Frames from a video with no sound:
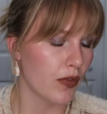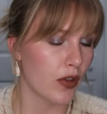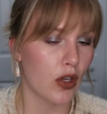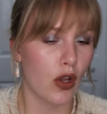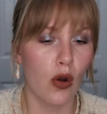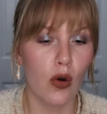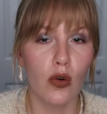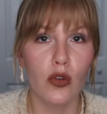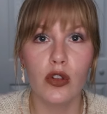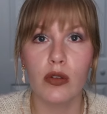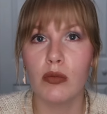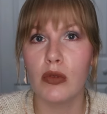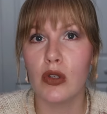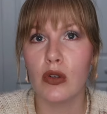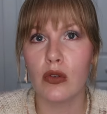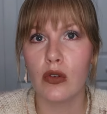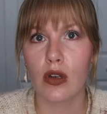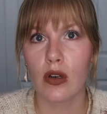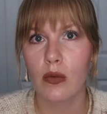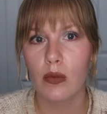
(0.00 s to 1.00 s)
Cold
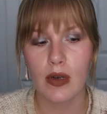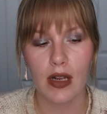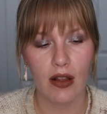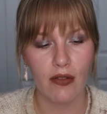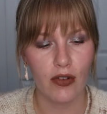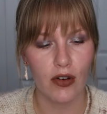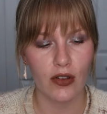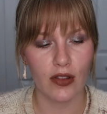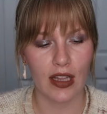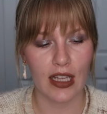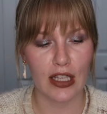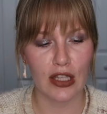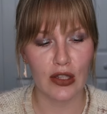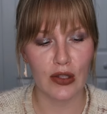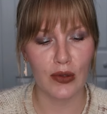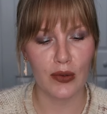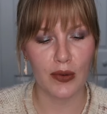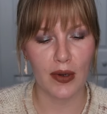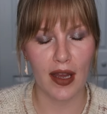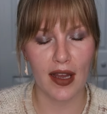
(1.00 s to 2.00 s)
Moon or whatever. Like
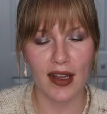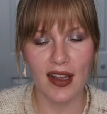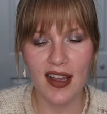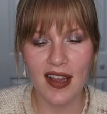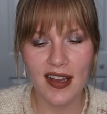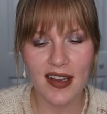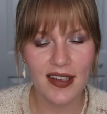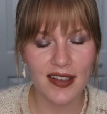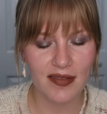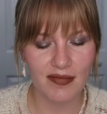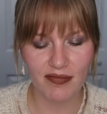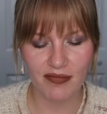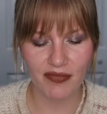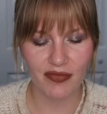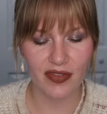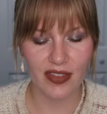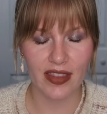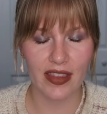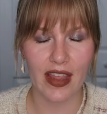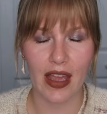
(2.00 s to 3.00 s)
you,
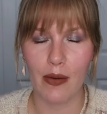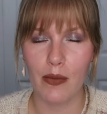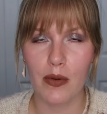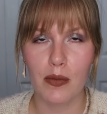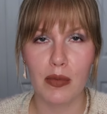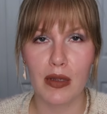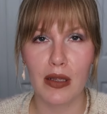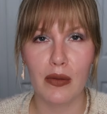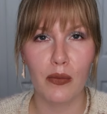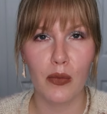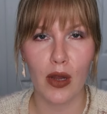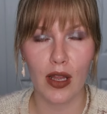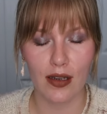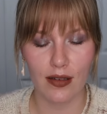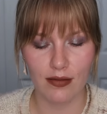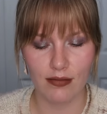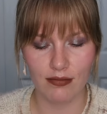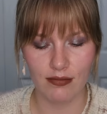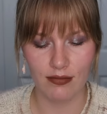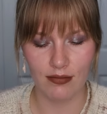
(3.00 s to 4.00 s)
that would be
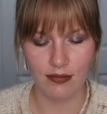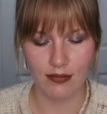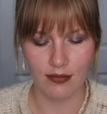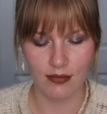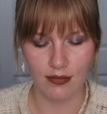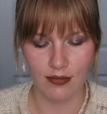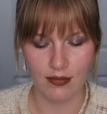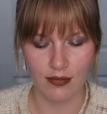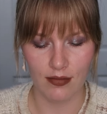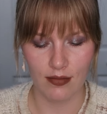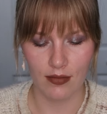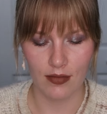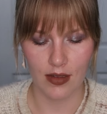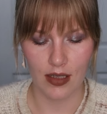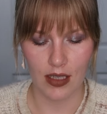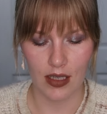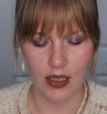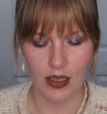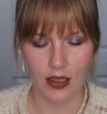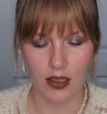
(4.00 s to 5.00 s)
one
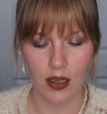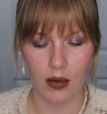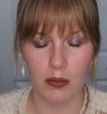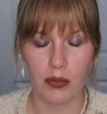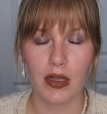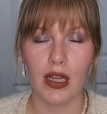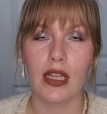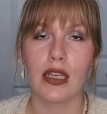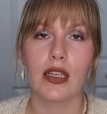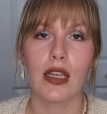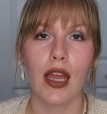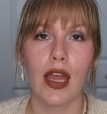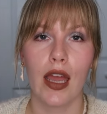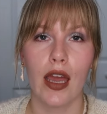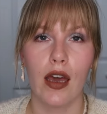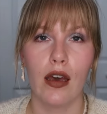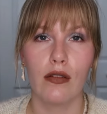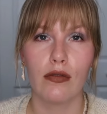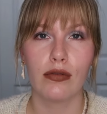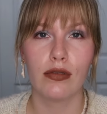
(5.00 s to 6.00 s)
complaint I
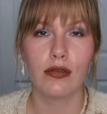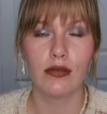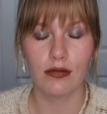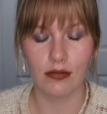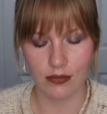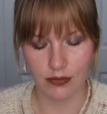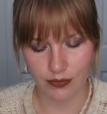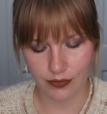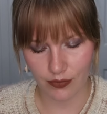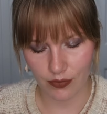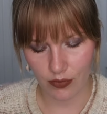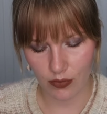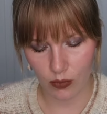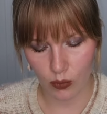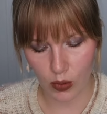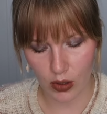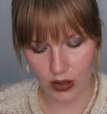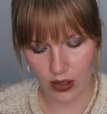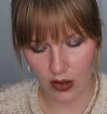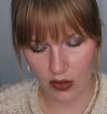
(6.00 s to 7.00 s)
have
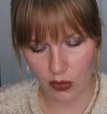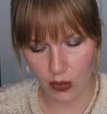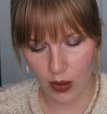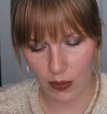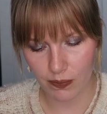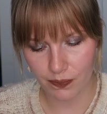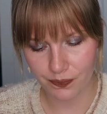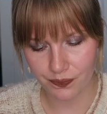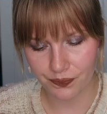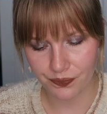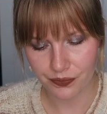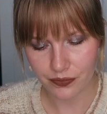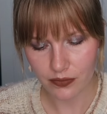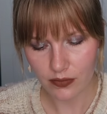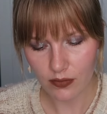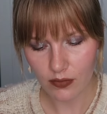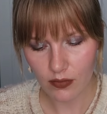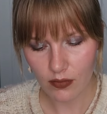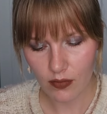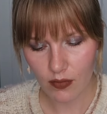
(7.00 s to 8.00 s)
with this one.
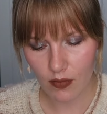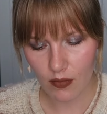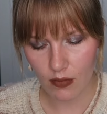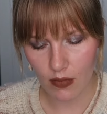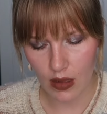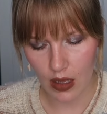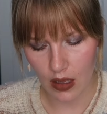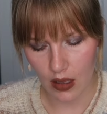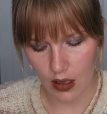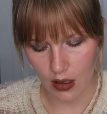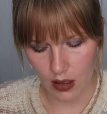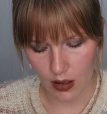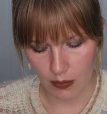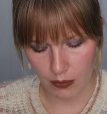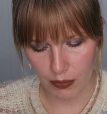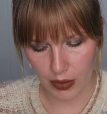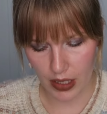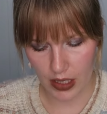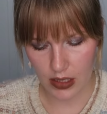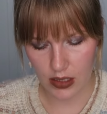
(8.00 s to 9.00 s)

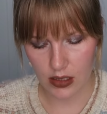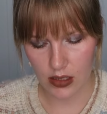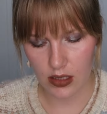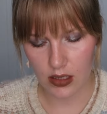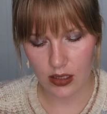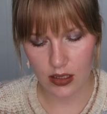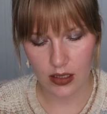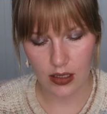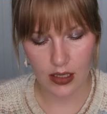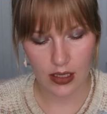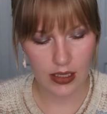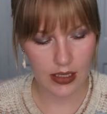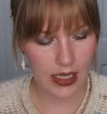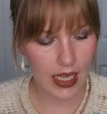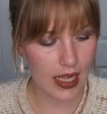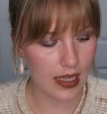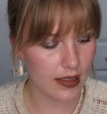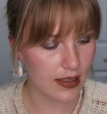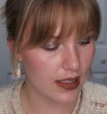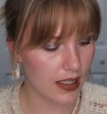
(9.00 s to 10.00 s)
But
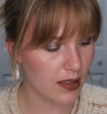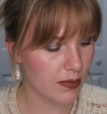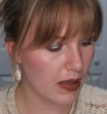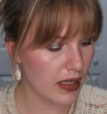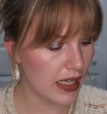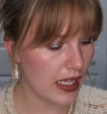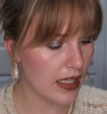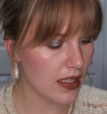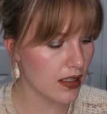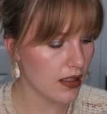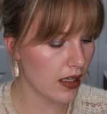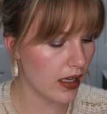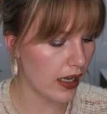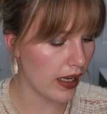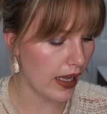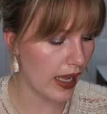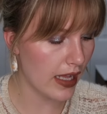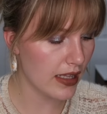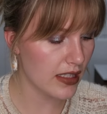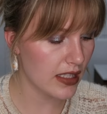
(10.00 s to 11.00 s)
yes, that's my
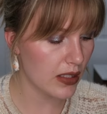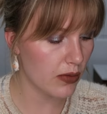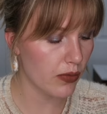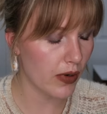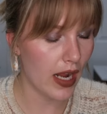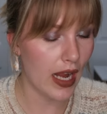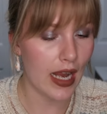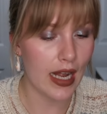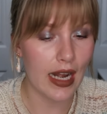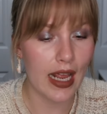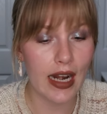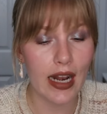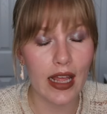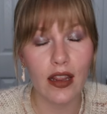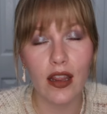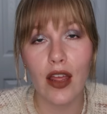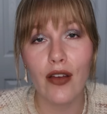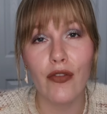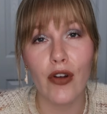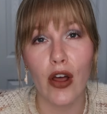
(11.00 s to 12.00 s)
Ensley Rain. And I
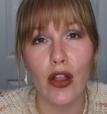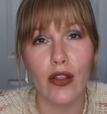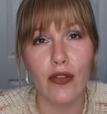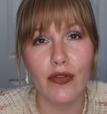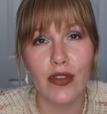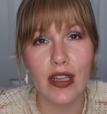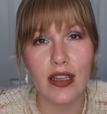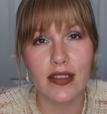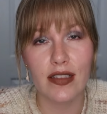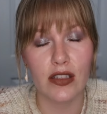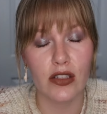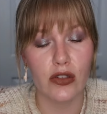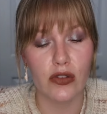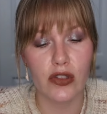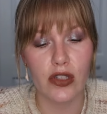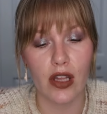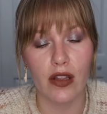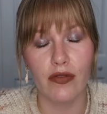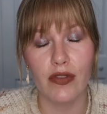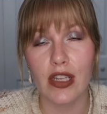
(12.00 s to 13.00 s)
love all of these and
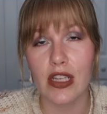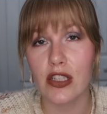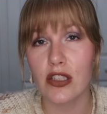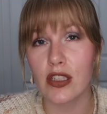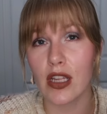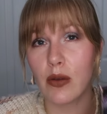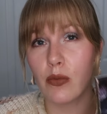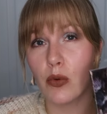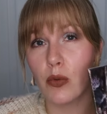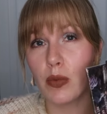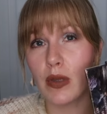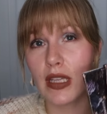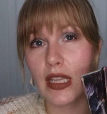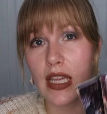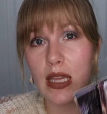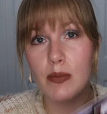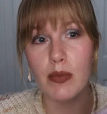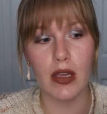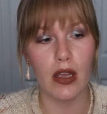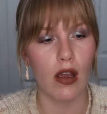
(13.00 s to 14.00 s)
use all of these. So I will be
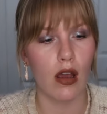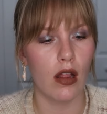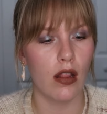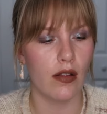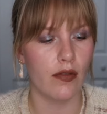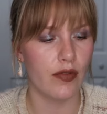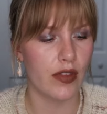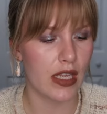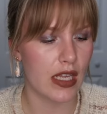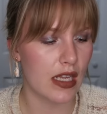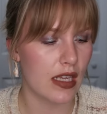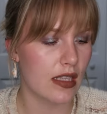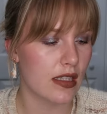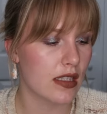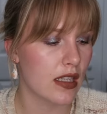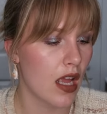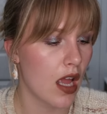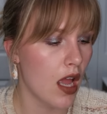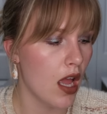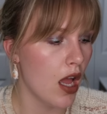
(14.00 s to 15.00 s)
keeping all of
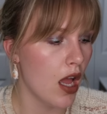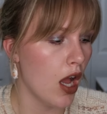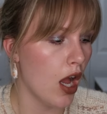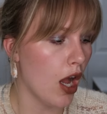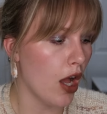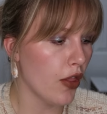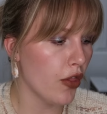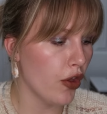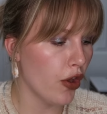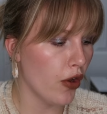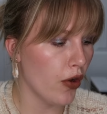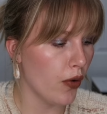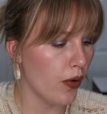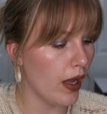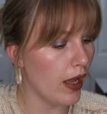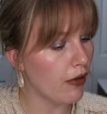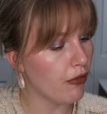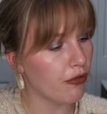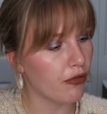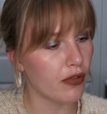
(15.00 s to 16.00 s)
these. Although
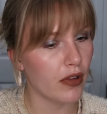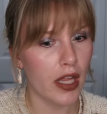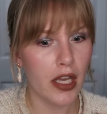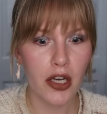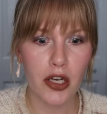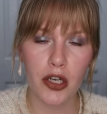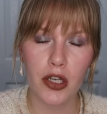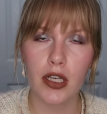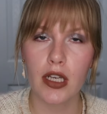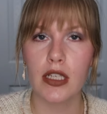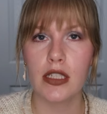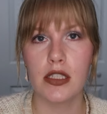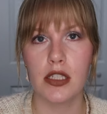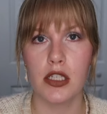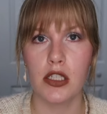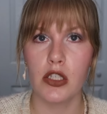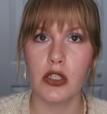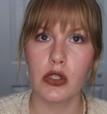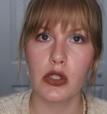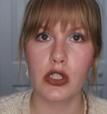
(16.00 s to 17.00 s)
if Flutter
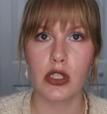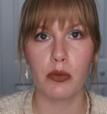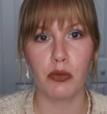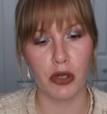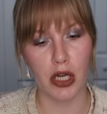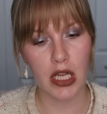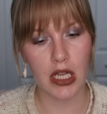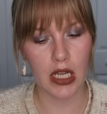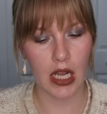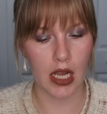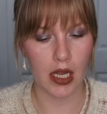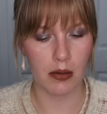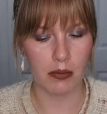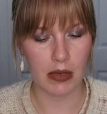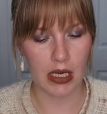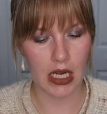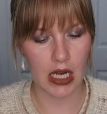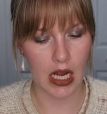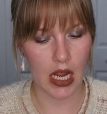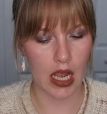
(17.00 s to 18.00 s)
continues to break on
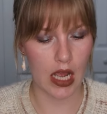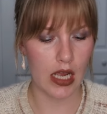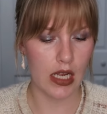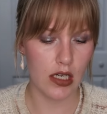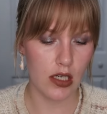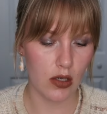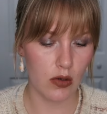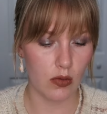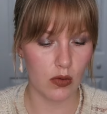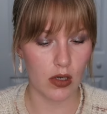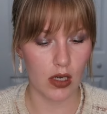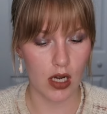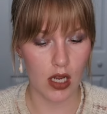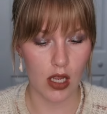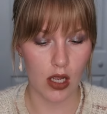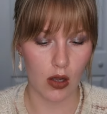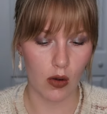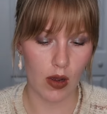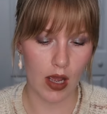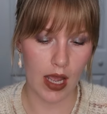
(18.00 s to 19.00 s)
me, I don't
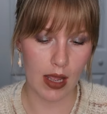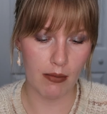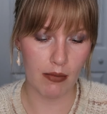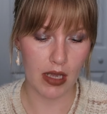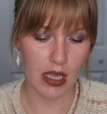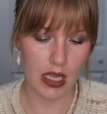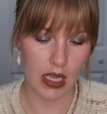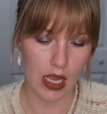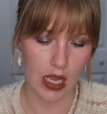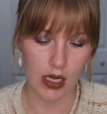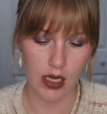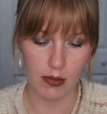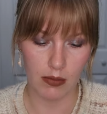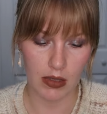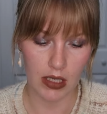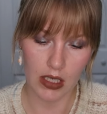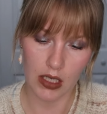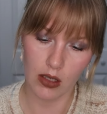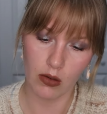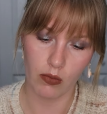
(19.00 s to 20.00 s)
know. I might end up
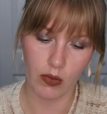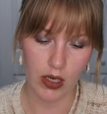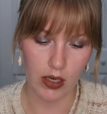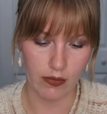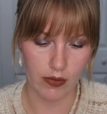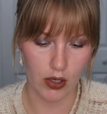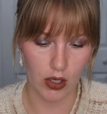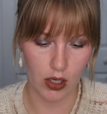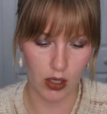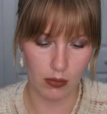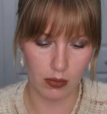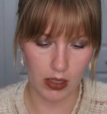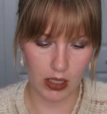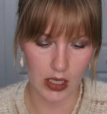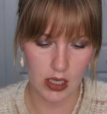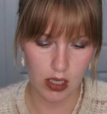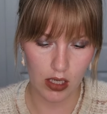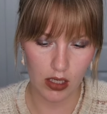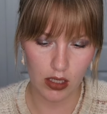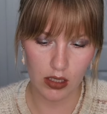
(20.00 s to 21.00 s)
getting rid of her
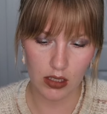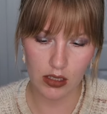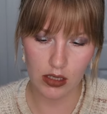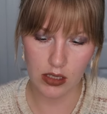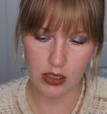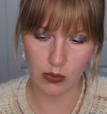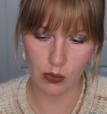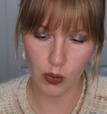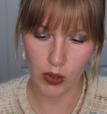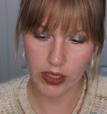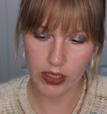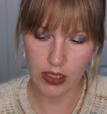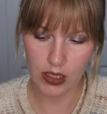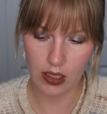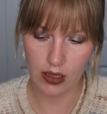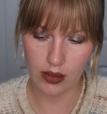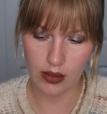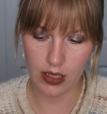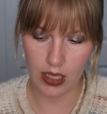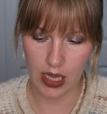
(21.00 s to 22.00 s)
because what
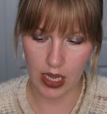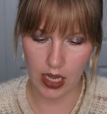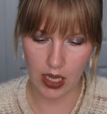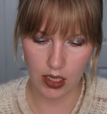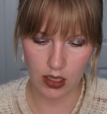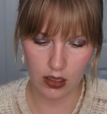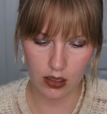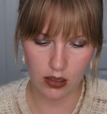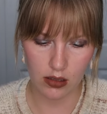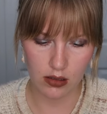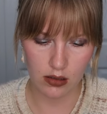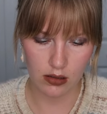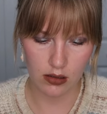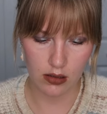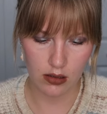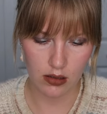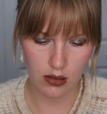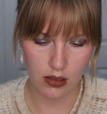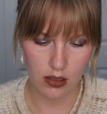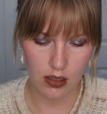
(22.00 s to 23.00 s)
the heck?
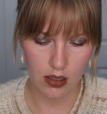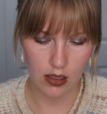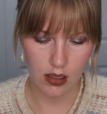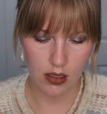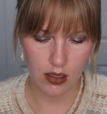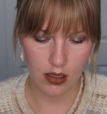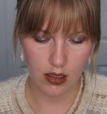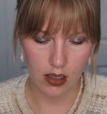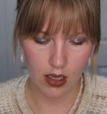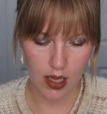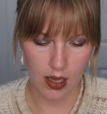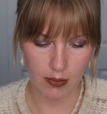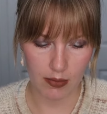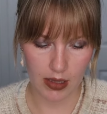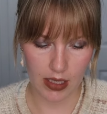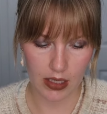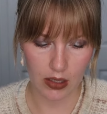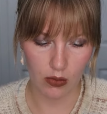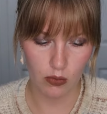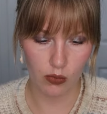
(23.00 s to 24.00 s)
I'm
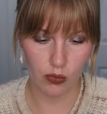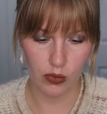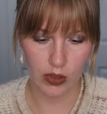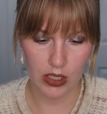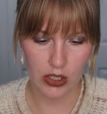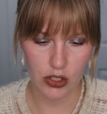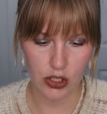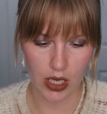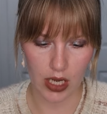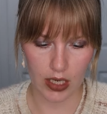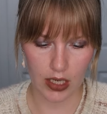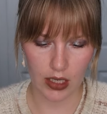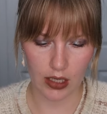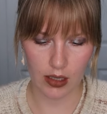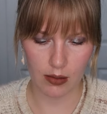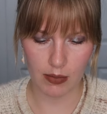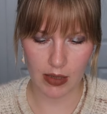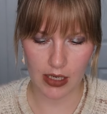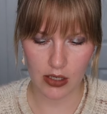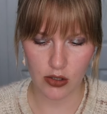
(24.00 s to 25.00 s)
like rechecking
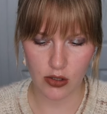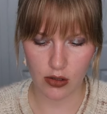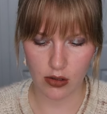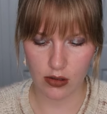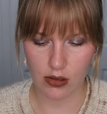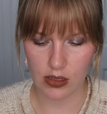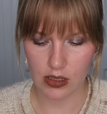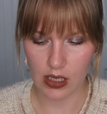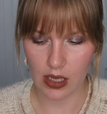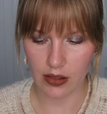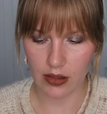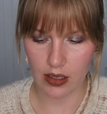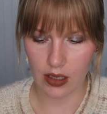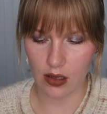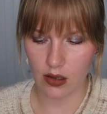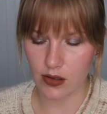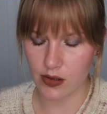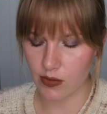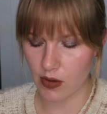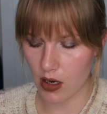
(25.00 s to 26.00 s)
to make sure there's nothing
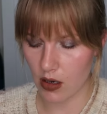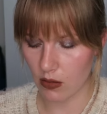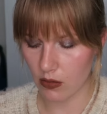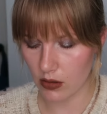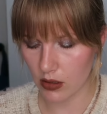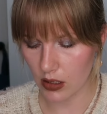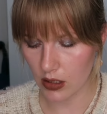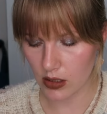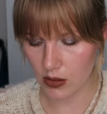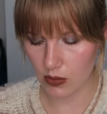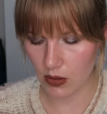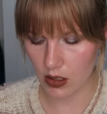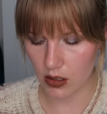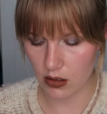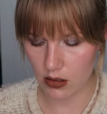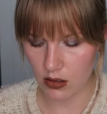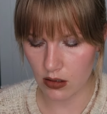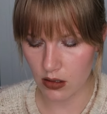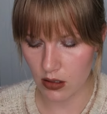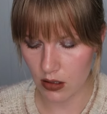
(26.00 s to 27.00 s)
else wrong with this
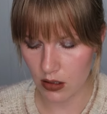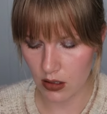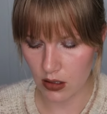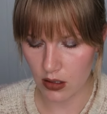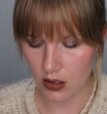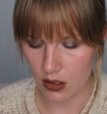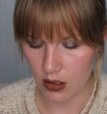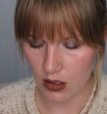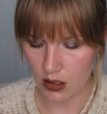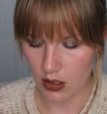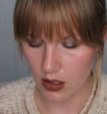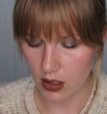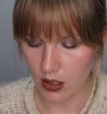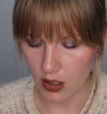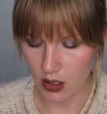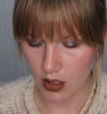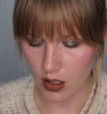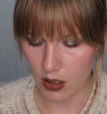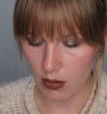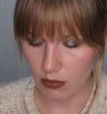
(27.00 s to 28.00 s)
one
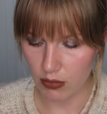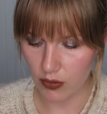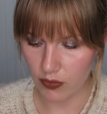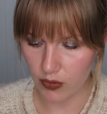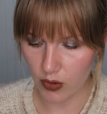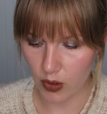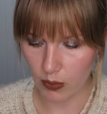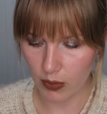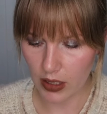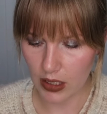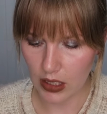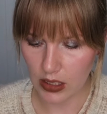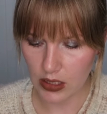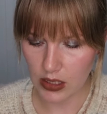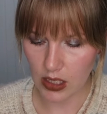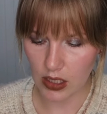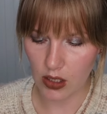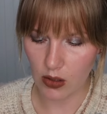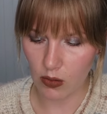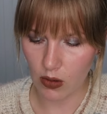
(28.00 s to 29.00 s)
before we
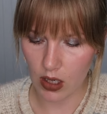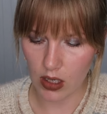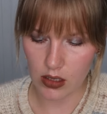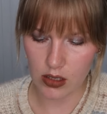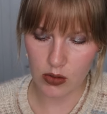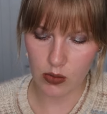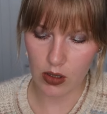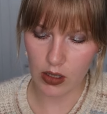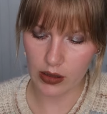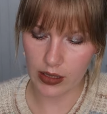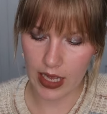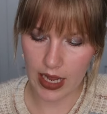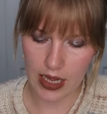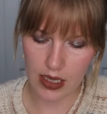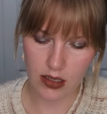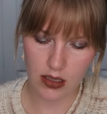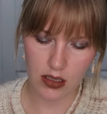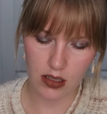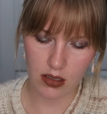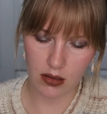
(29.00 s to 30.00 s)
continue on to our
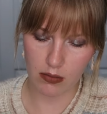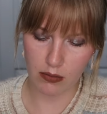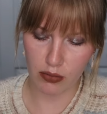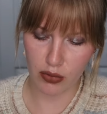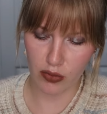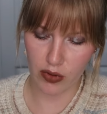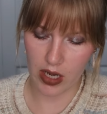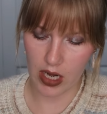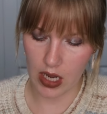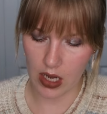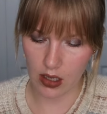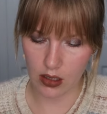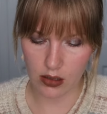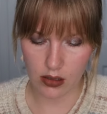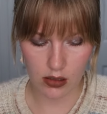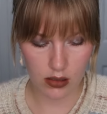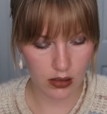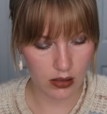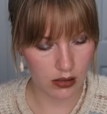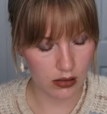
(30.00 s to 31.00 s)
last brand.